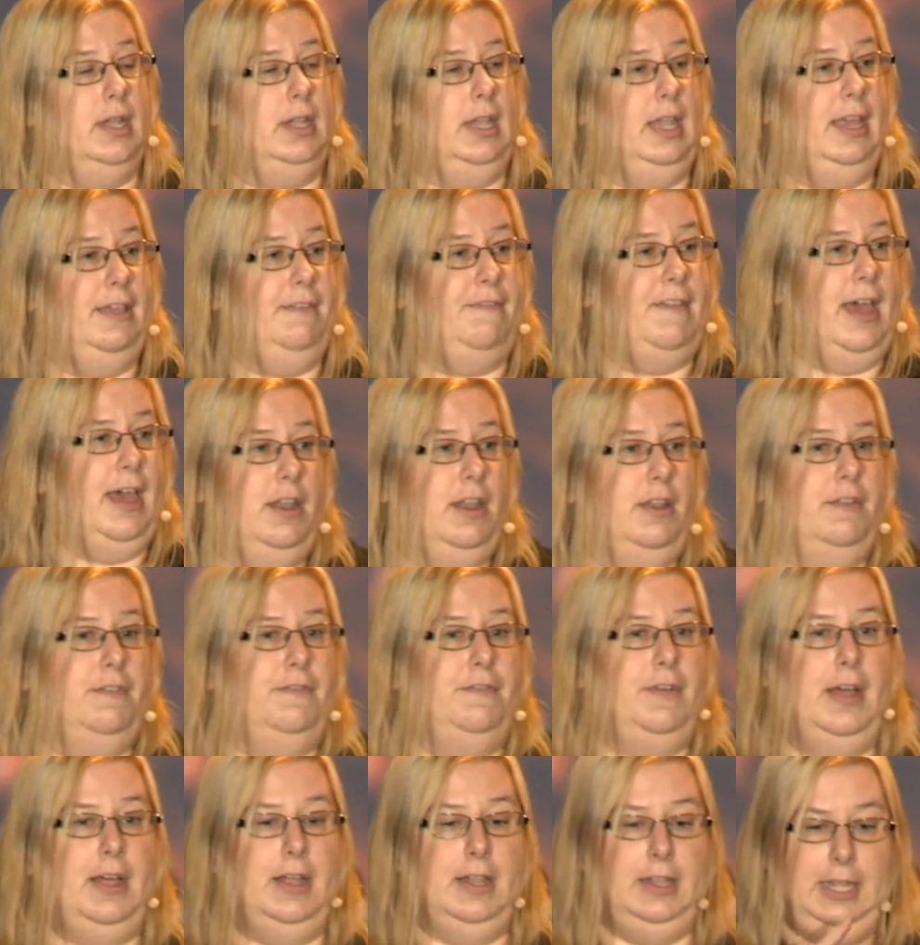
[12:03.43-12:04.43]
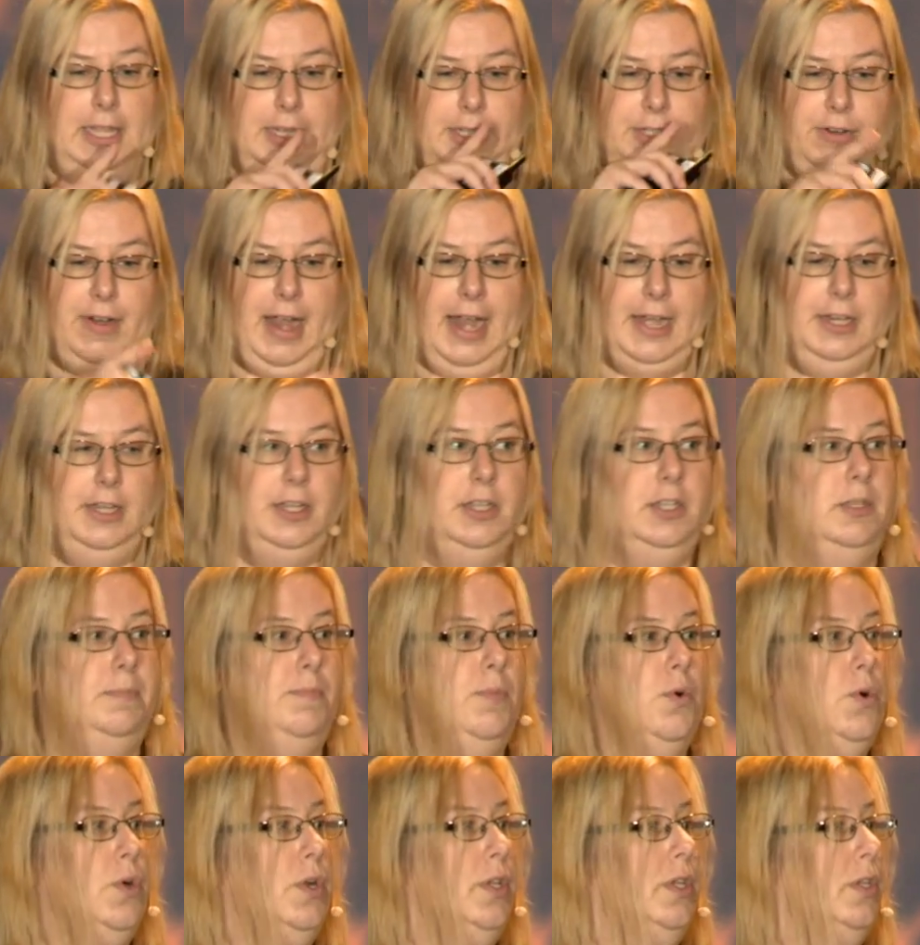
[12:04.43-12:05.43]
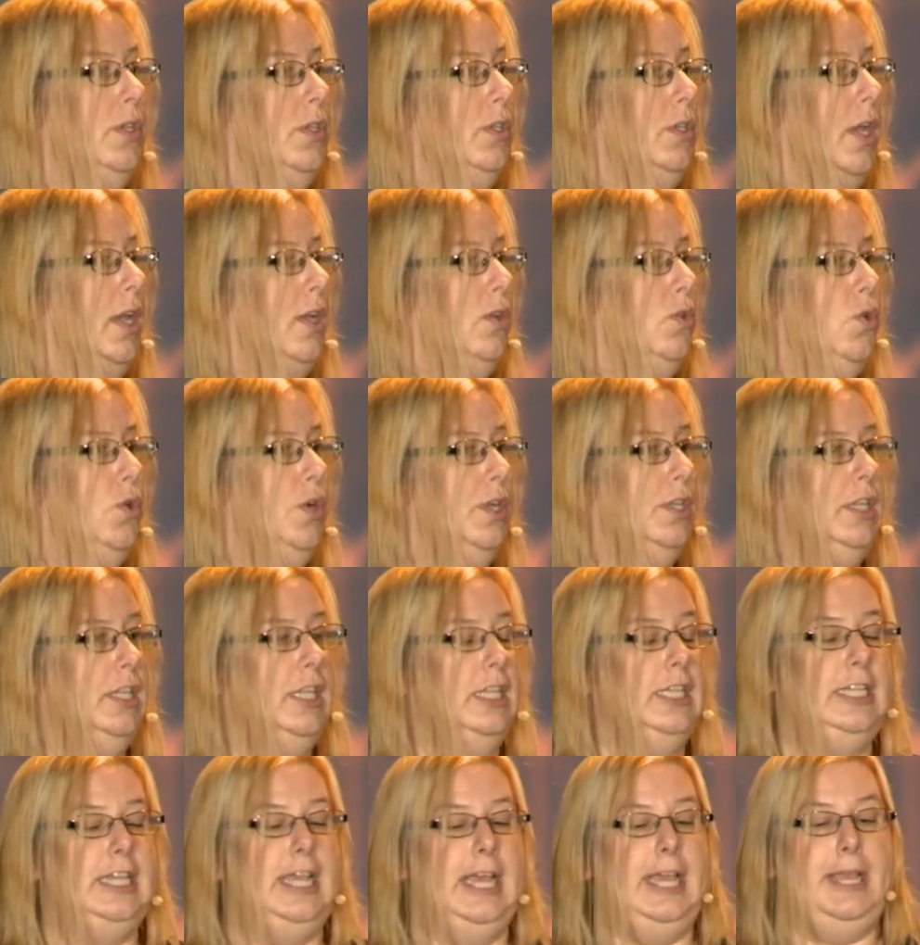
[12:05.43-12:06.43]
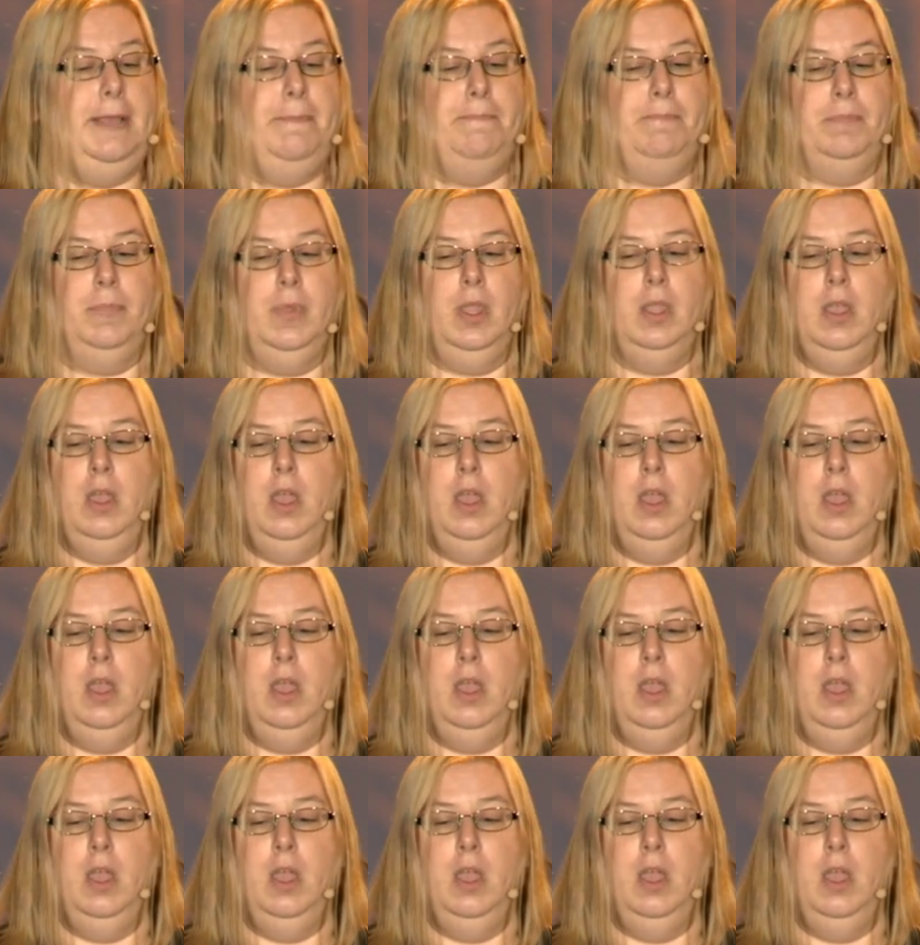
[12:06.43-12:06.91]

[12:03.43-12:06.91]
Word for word: a leaf of uh, Lyssa Adkins' book and, and, took it to the team.